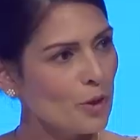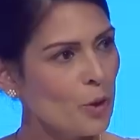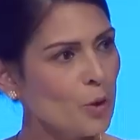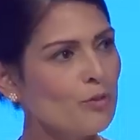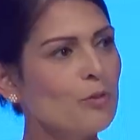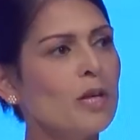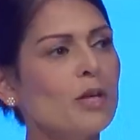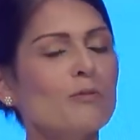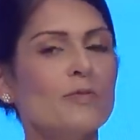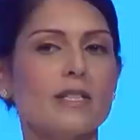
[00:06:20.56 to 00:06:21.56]
the corner from my
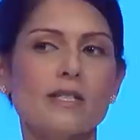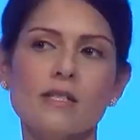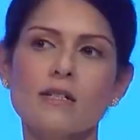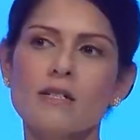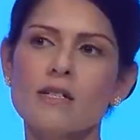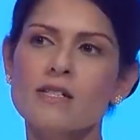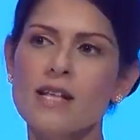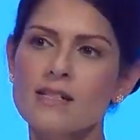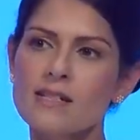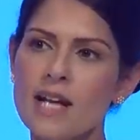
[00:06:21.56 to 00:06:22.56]
office
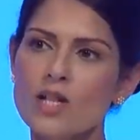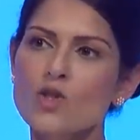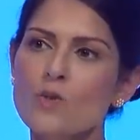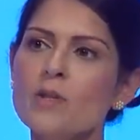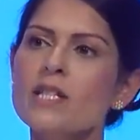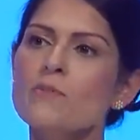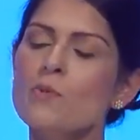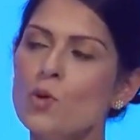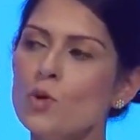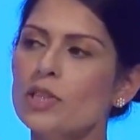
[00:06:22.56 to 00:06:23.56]
stands the National Police
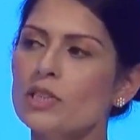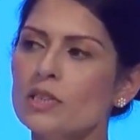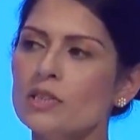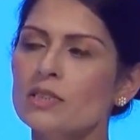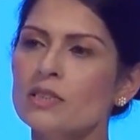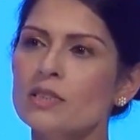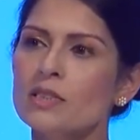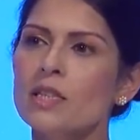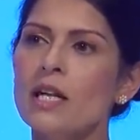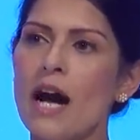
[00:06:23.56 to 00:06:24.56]
Memorial
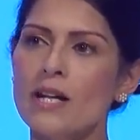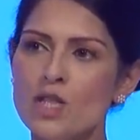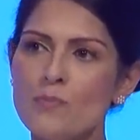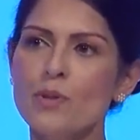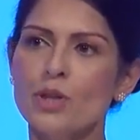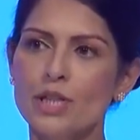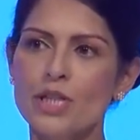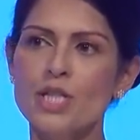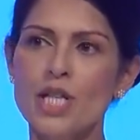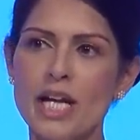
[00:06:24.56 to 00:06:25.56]
and a book
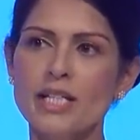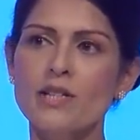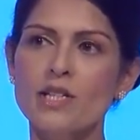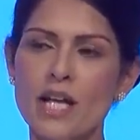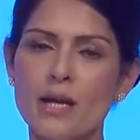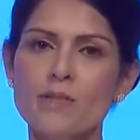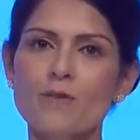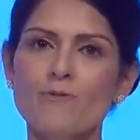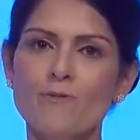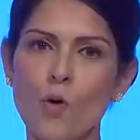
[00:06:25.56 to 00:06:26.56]
containing the names of
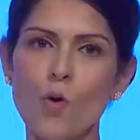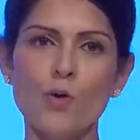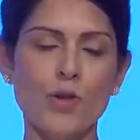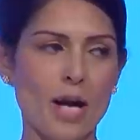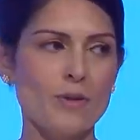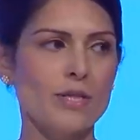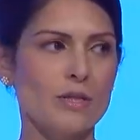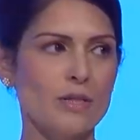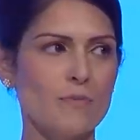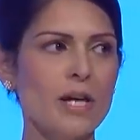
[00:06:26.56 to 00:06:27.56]

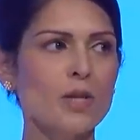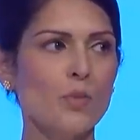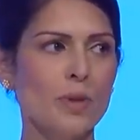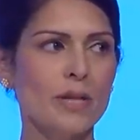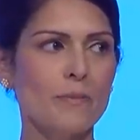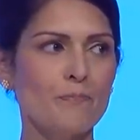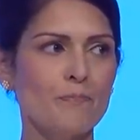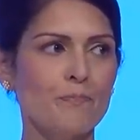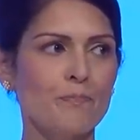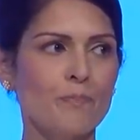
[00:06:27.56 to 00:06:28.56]
4,000 men and women
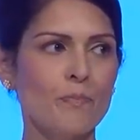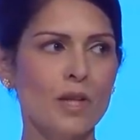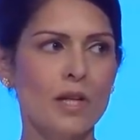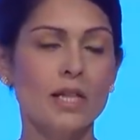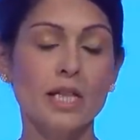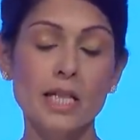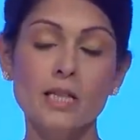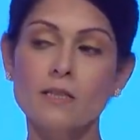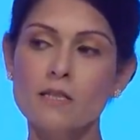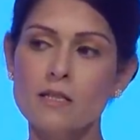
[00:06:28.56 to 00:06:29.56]

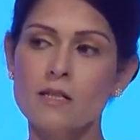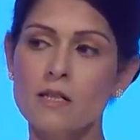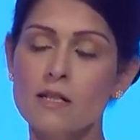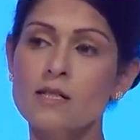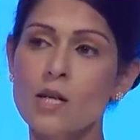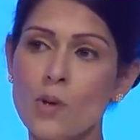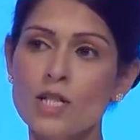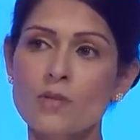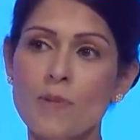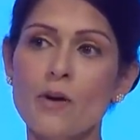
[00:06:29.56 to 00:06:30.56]
killed as they
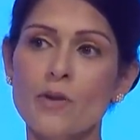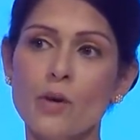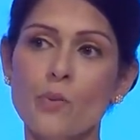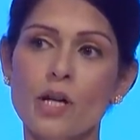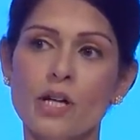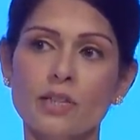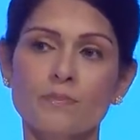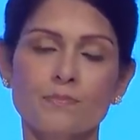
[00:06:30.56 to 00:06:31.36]
went about their work.